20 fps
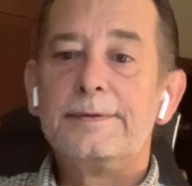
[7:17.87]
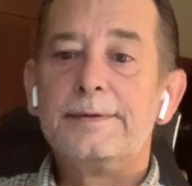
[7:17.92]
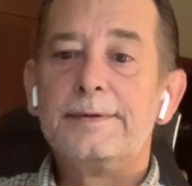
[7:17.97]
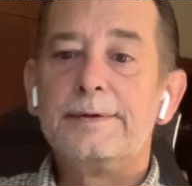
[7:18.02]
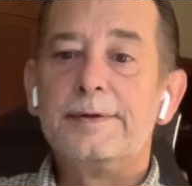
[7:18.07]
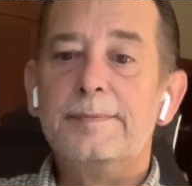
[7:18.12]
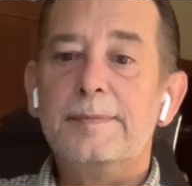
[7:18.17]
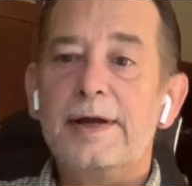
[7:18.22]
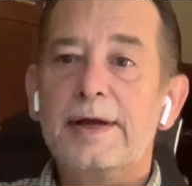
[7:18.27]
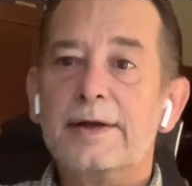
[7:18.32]

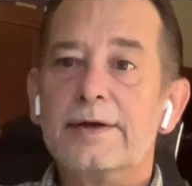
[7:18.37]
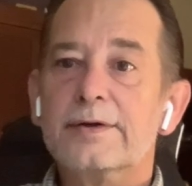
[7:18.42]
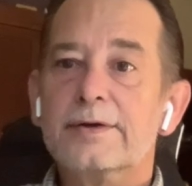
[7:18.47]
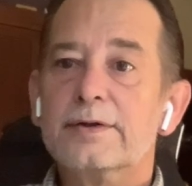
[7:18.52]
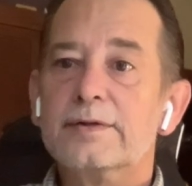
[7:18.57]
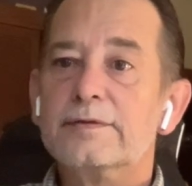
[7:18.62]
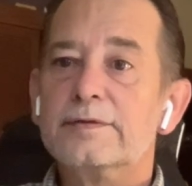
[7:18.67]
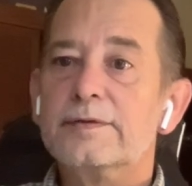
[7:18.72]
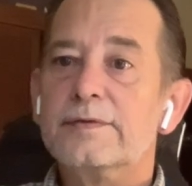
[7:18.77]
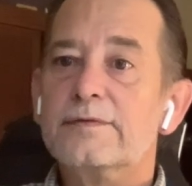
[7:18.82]
a matter
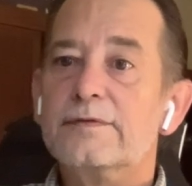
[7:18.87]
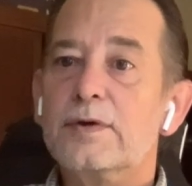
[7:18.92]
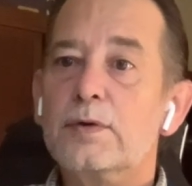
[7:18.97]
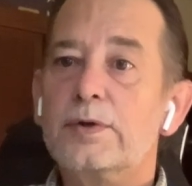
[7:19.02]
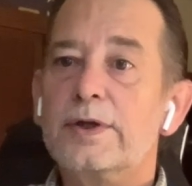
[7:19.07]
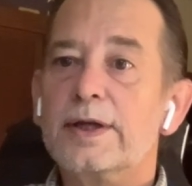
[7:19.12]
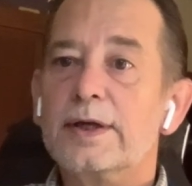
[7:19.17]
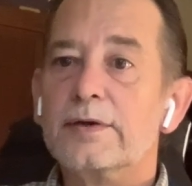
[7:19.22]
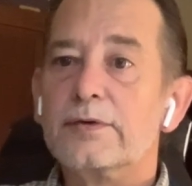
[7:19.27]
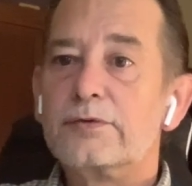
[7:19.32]
of
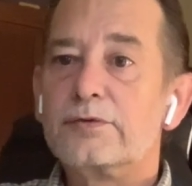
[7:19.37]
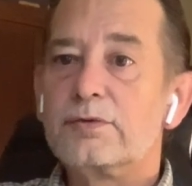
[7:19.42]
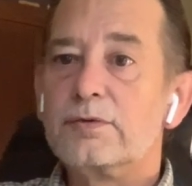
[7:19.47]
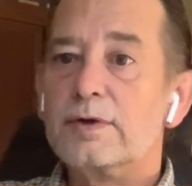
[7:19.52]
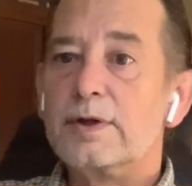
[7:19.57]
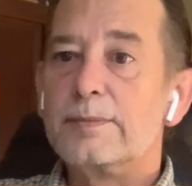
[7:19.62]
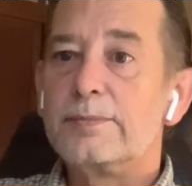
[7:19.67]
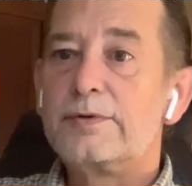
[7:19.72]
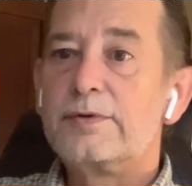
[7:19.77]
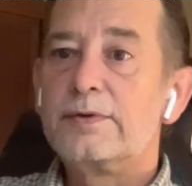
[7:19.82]
invoking a
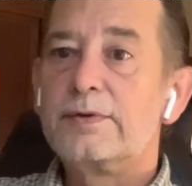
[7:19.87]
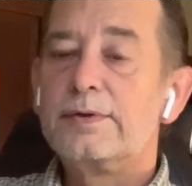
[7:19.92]
script,